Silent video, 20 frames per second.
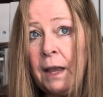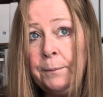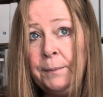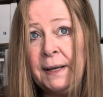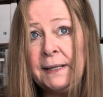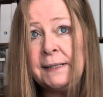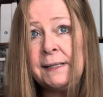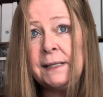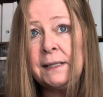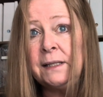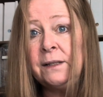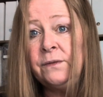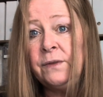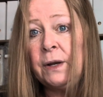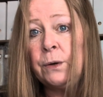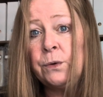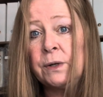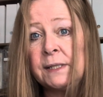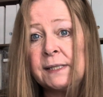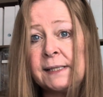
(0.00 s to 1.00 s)
Basically, if
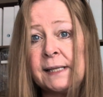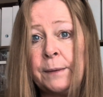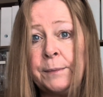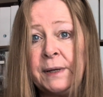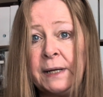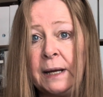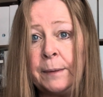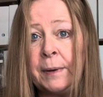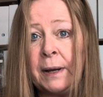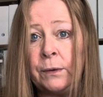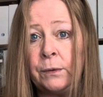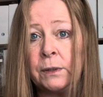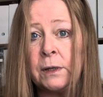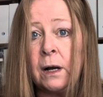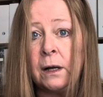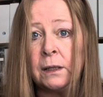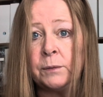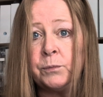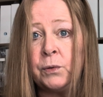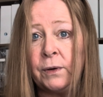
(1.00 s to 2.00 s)
I were to sum it up, I would
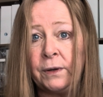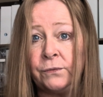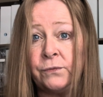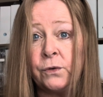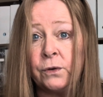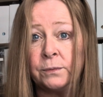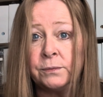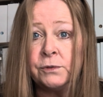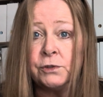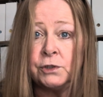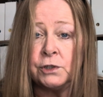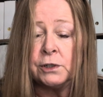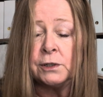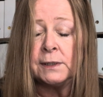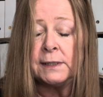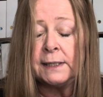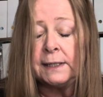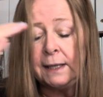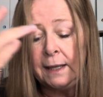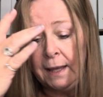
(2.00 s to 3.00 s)
call it point form
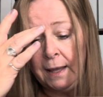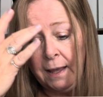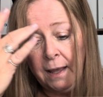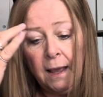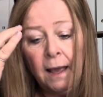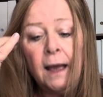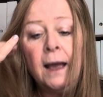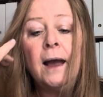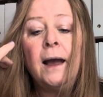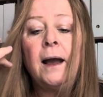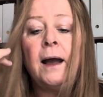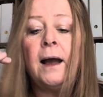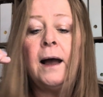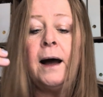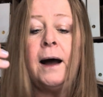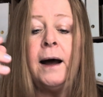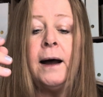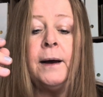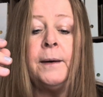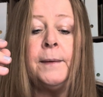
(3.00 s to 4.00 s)
journaling.
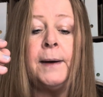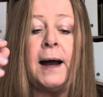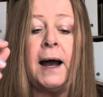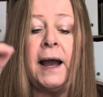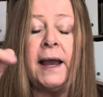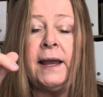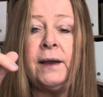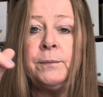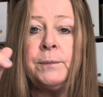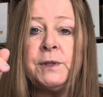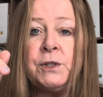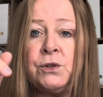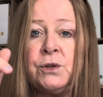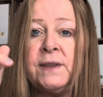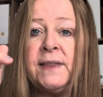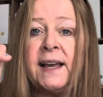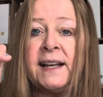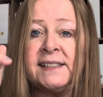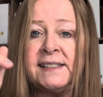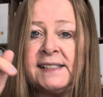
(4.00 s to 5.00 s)
I have been
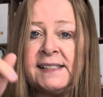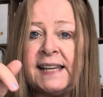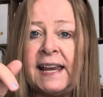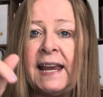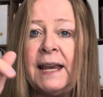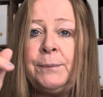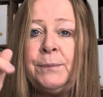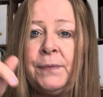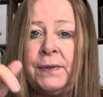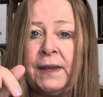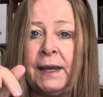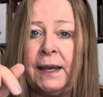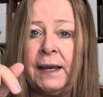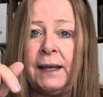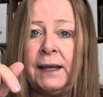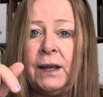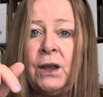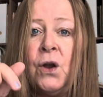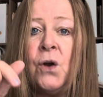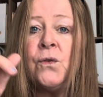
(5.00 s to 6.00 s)
doing that same
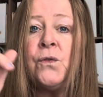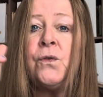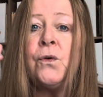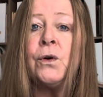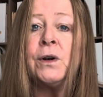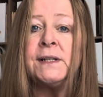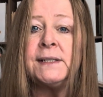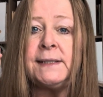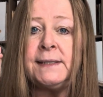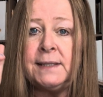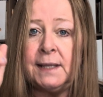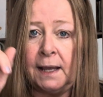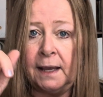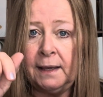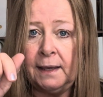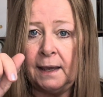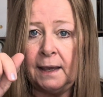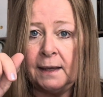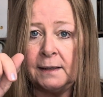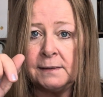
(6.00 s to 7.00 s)
thing for
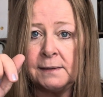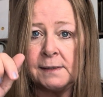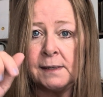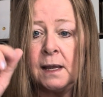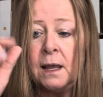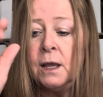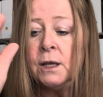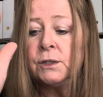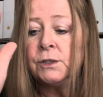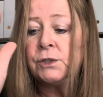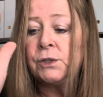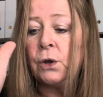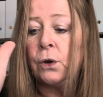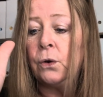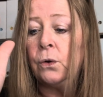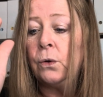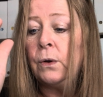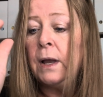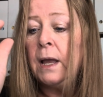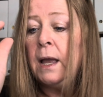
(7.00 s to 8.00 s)
decades.
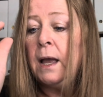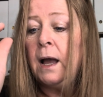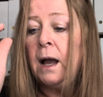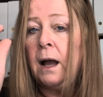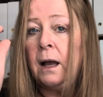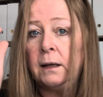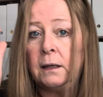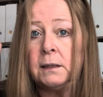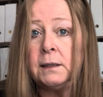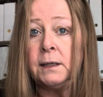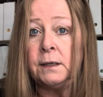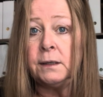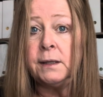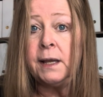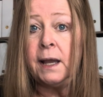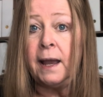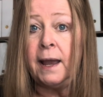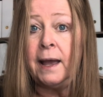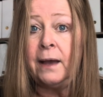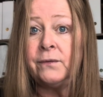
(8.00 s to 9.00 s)
So
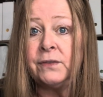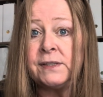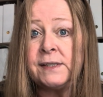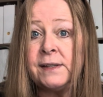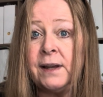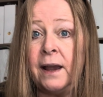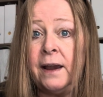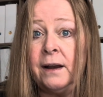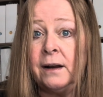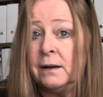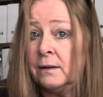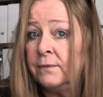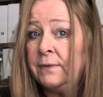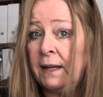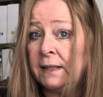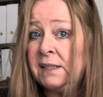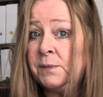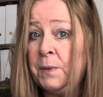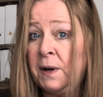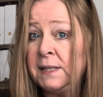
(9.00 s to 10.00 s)
clearly I have a style.
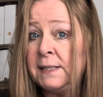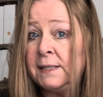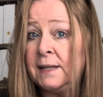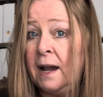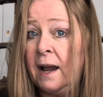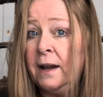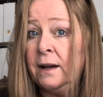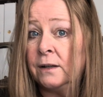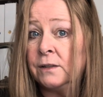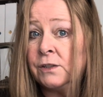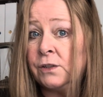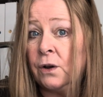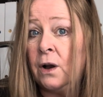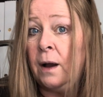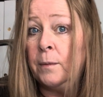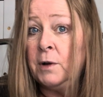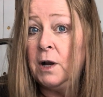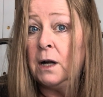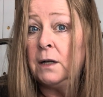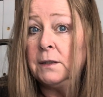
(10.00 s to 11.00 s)
That's my style. So
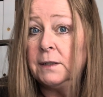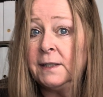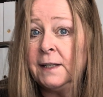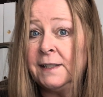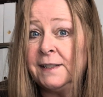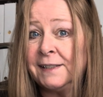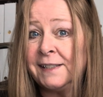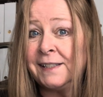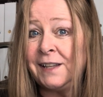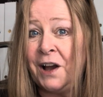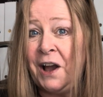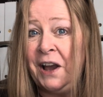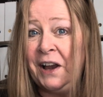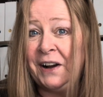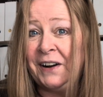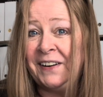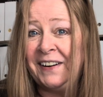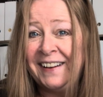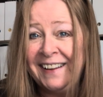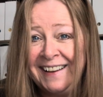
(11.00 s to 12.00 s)
I'm calling it a
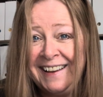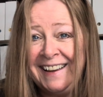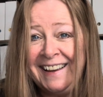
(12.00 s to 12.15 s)
style.